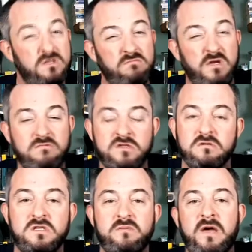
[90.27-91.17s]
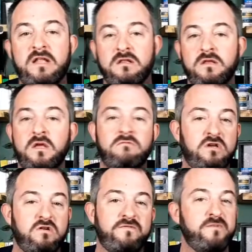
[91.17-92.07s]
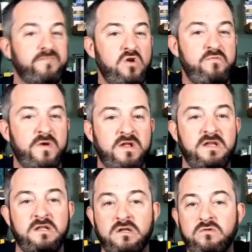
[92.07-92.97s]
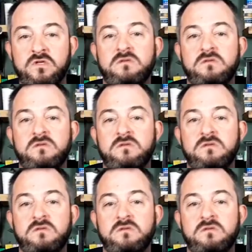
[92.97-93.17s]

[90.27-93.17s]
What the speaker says: may result in a battle, recover, open any loot you